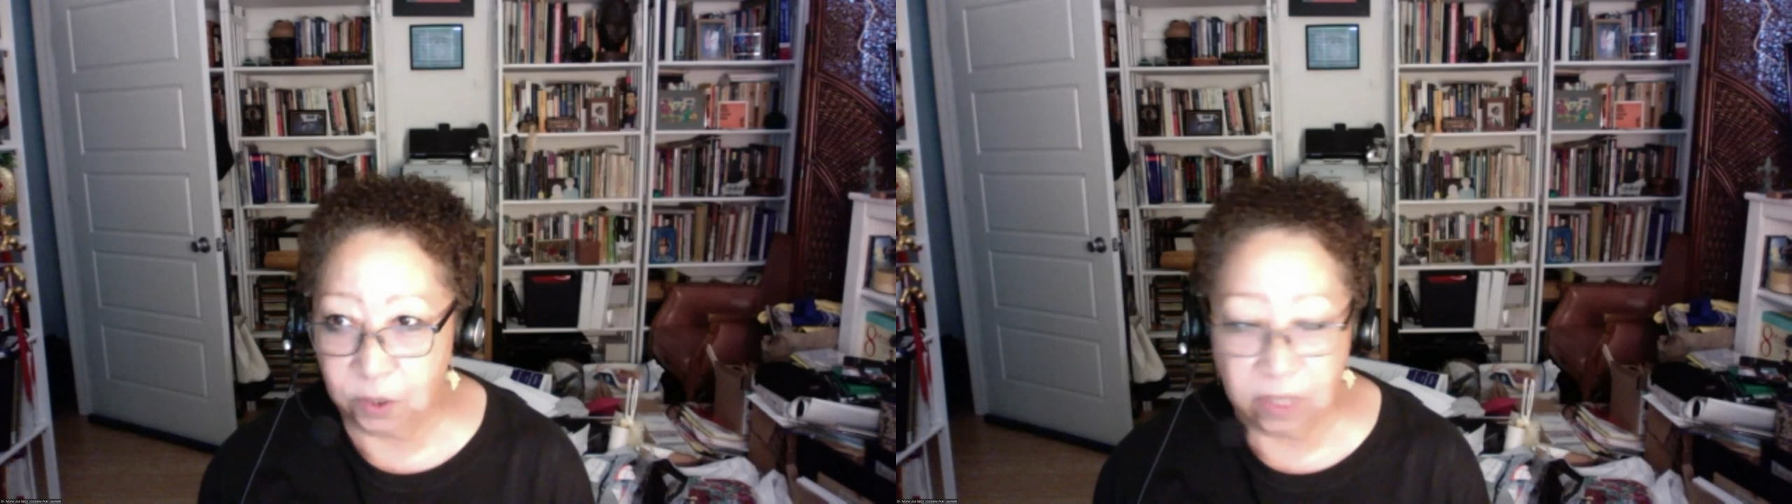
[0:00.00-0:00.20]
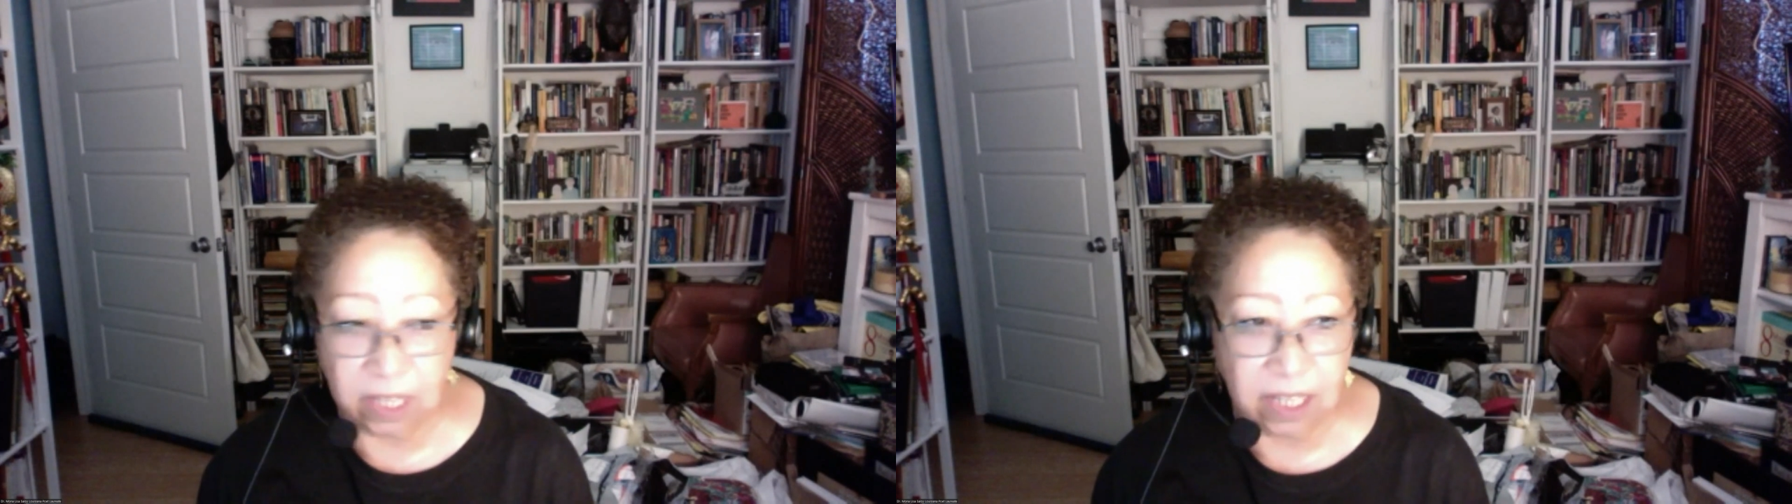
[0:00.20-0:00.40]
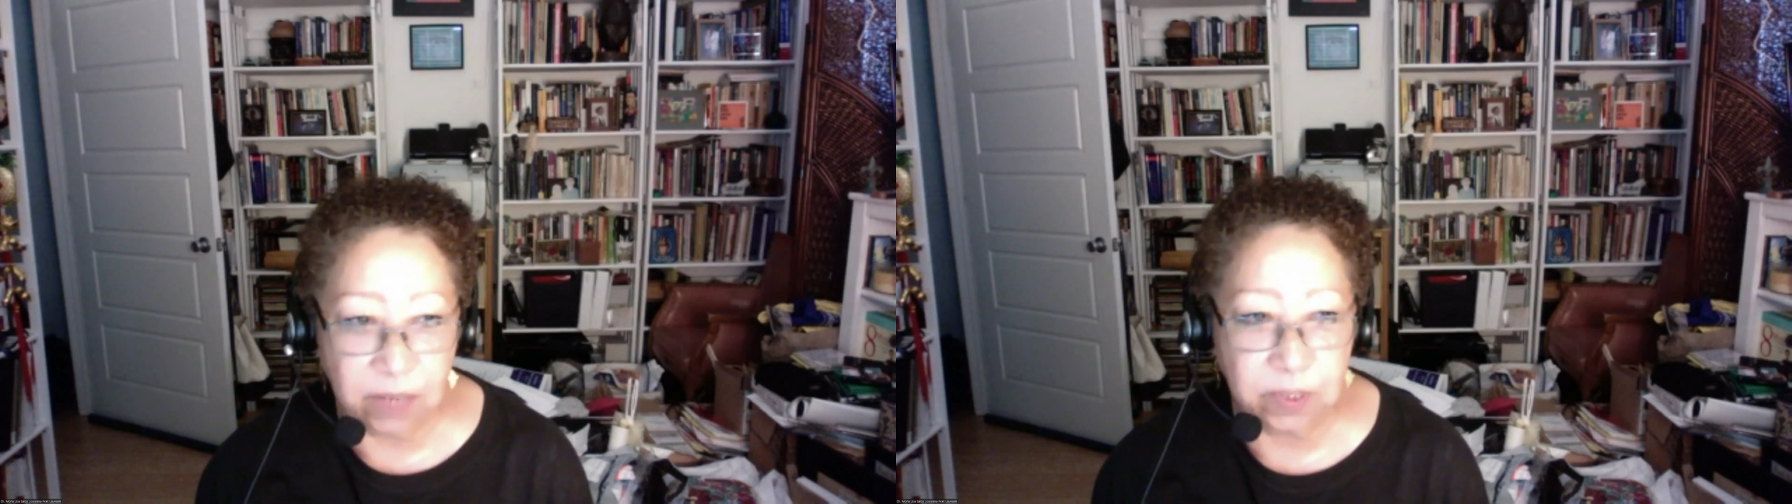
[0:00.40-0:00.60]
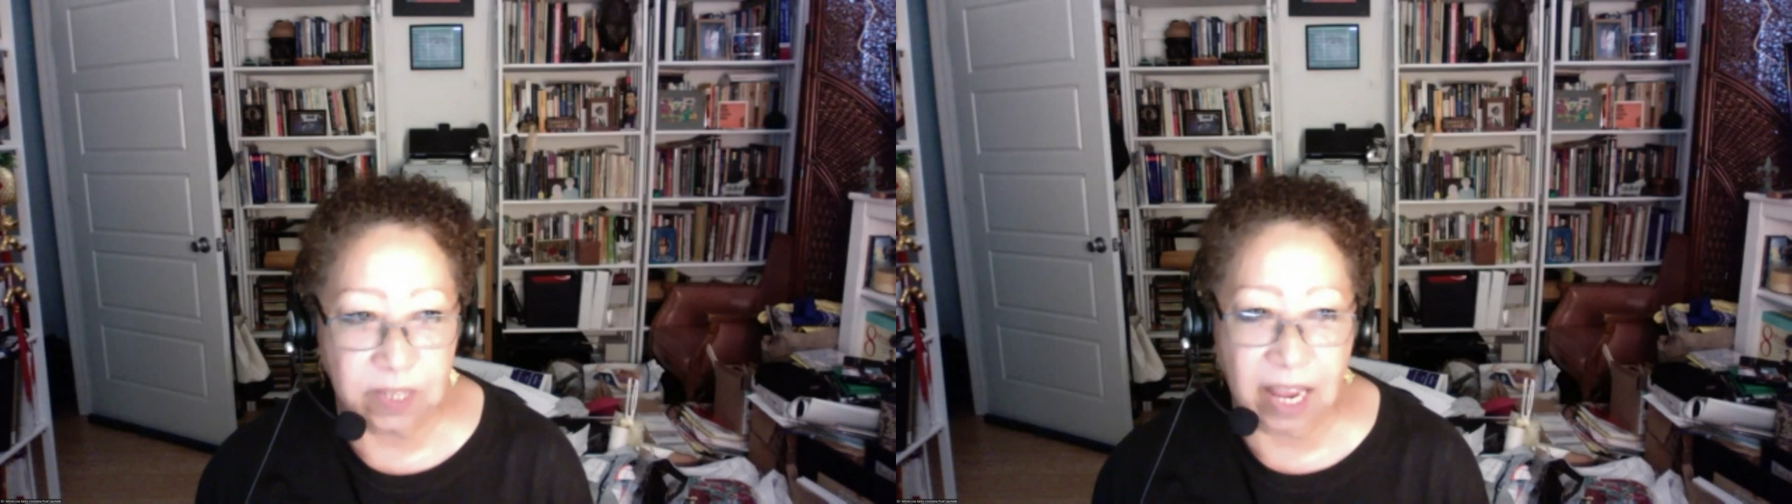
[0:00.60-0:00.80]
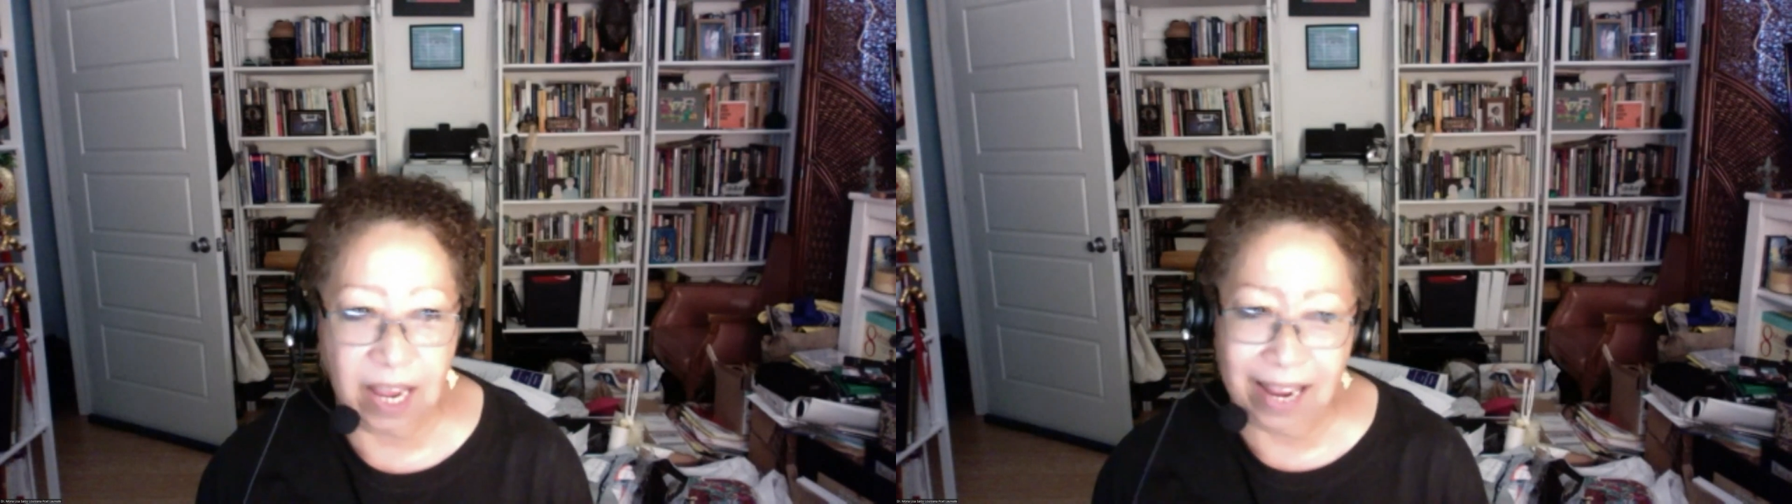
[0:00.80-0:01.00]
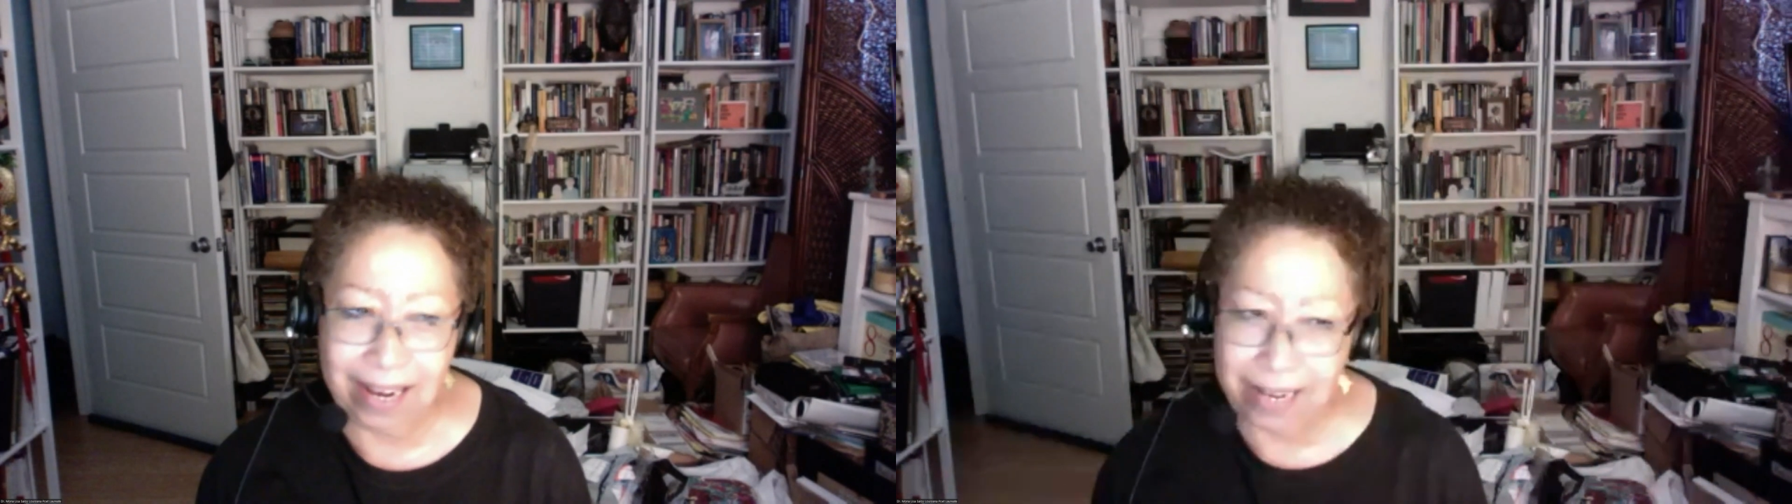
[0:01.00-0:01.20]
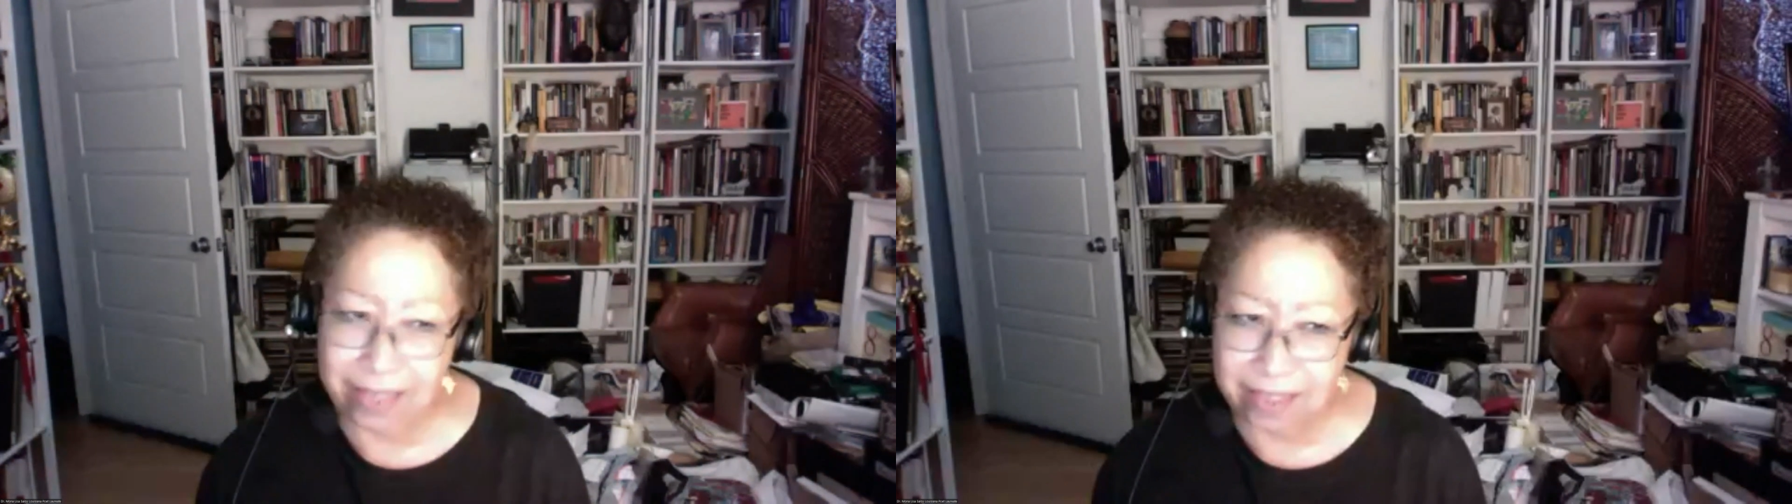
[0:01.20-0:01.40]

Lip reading: think I